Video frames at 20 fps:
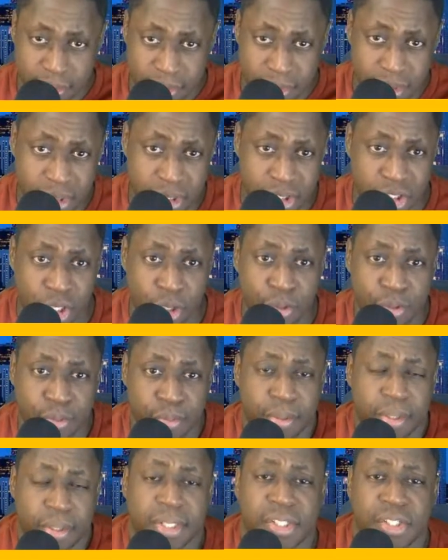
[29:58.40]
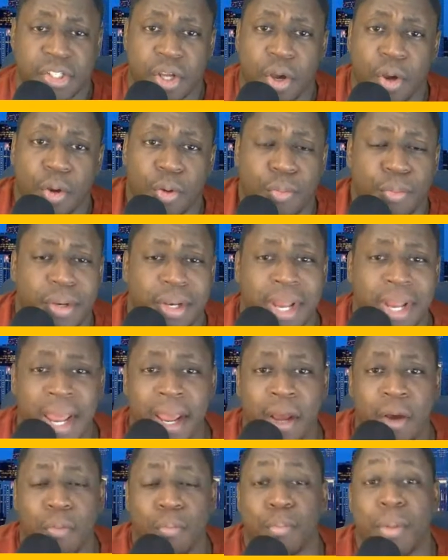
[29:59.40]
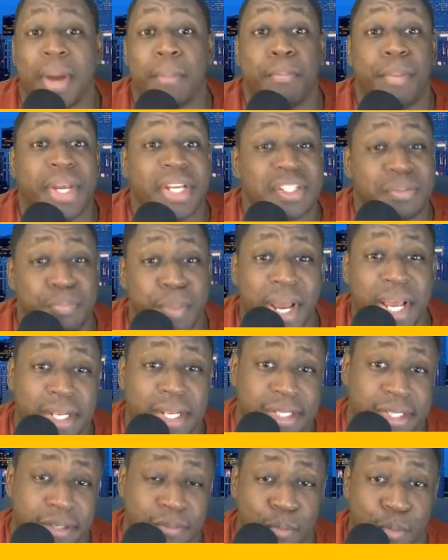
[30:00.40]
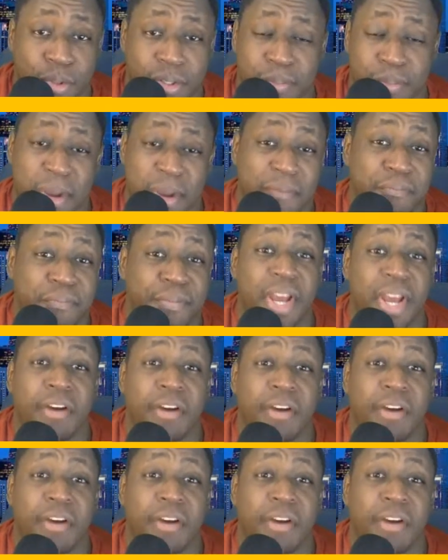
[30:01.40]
Excuse me. So now my big speculative ones, my very,